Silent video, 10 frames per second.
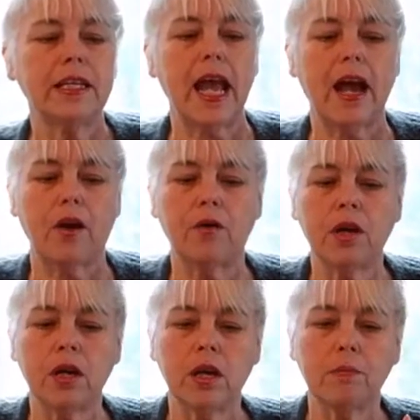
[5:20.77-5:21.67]
Now,
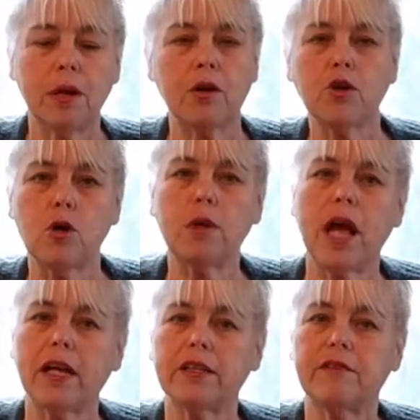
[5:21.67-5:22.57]

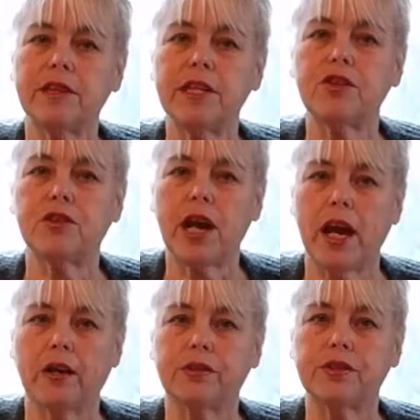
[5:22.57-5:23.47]
paranormal activity in your
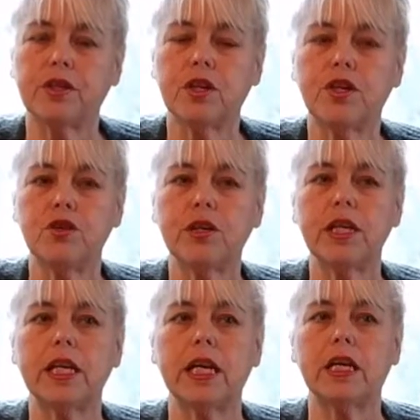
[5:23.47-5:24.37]
house. You
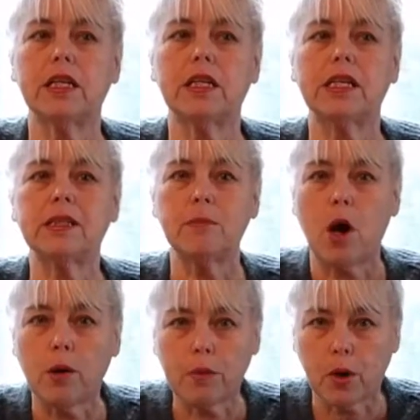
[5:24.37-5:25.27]
can get a
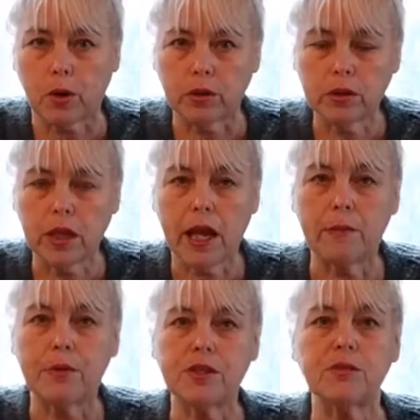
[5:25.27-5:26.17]
small bowl
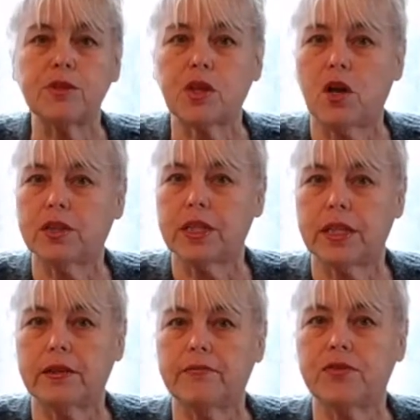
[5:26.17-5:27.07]
and put some salt in
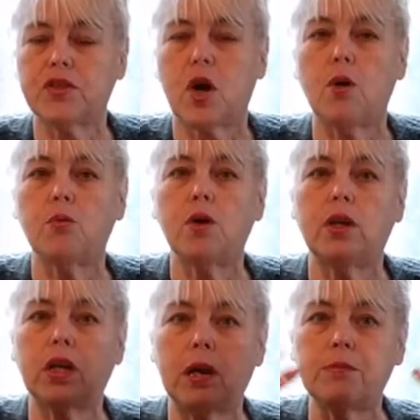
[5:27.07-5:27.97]
it. Salt
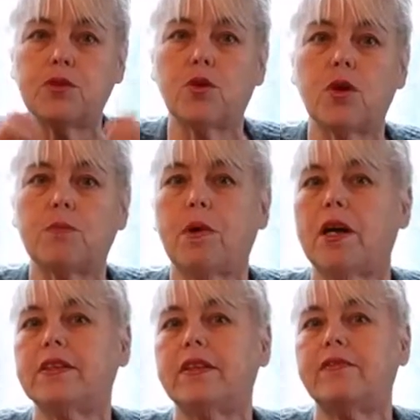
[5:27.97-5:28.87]
will absorb
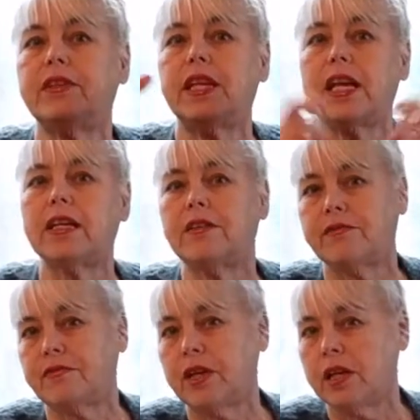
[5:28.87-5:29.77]
positive and
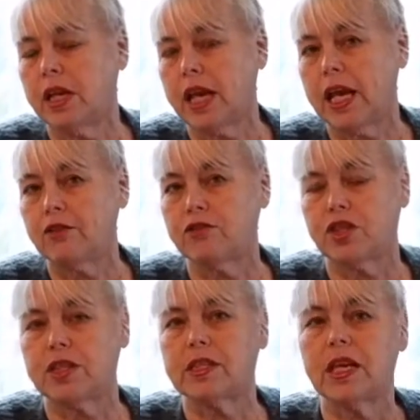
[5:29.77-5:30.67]
negative
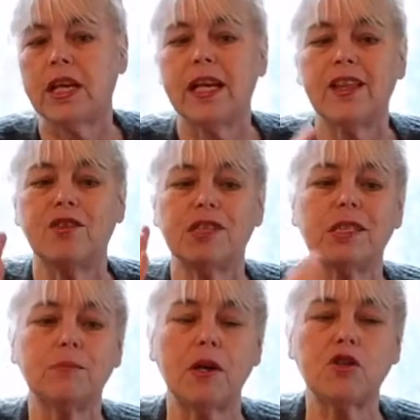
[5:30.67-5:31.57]
energies. There's
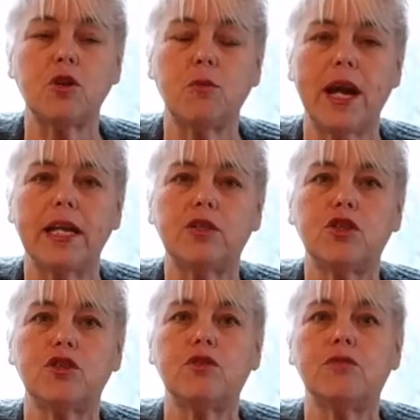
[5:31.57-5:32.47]
a special way
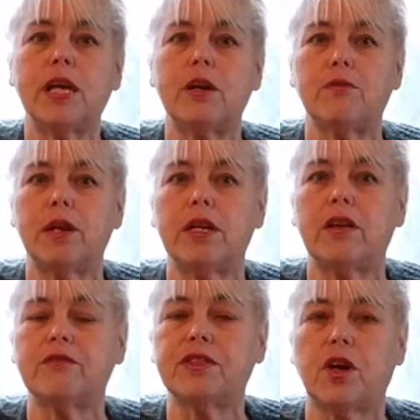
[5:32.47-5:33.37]
to get rid
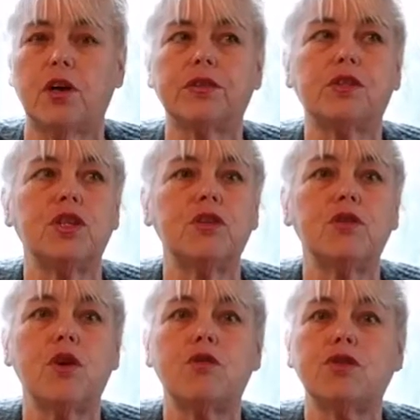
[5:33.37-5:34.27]
of salt. So you
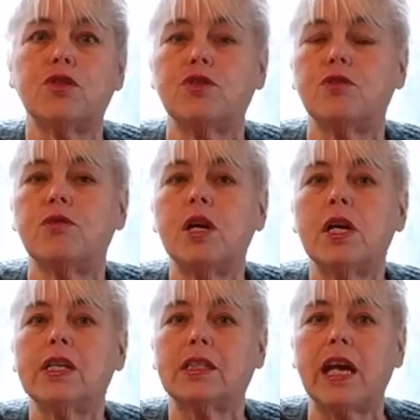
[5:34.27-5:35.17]
can go to
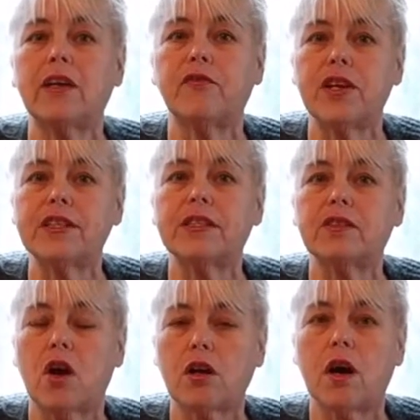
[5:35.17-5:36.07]

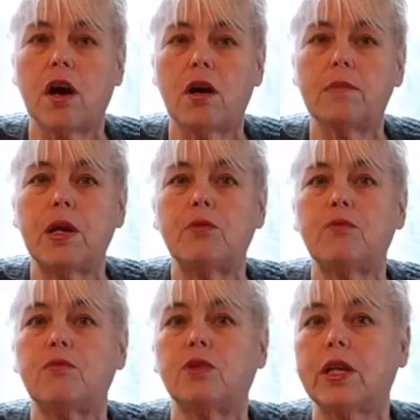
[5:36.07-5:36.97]
psychicfixes.com
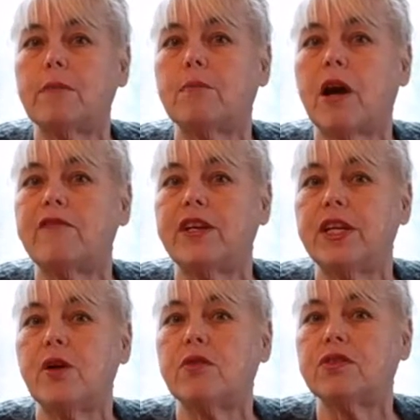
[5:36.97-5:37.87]
and look at my
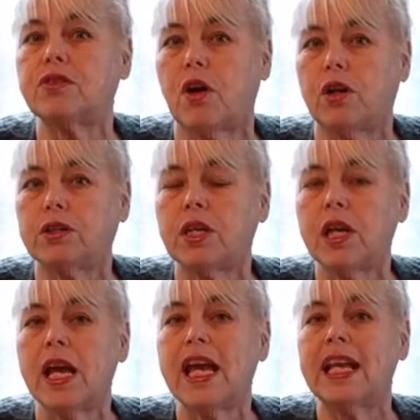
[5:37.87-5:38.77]
video on salt
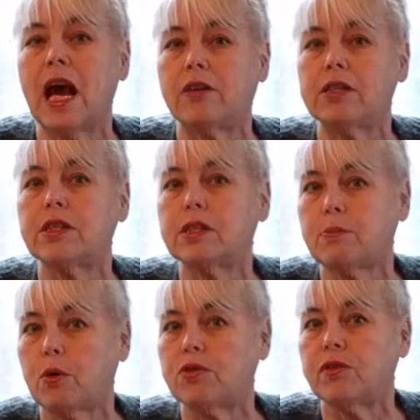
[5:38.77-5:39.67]
and how to
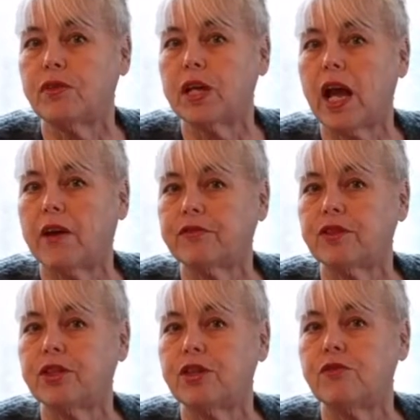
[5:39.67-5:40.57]
dispose of it
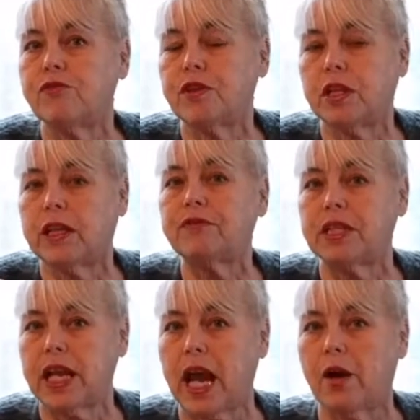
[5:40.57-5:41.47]
after you've left
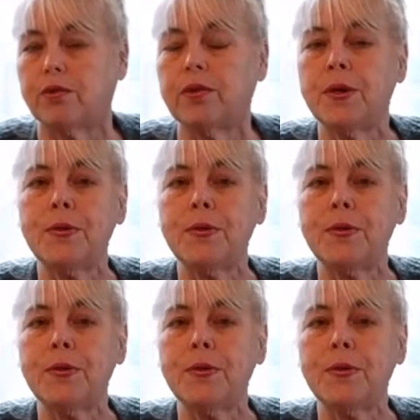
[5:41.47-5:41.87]
it out.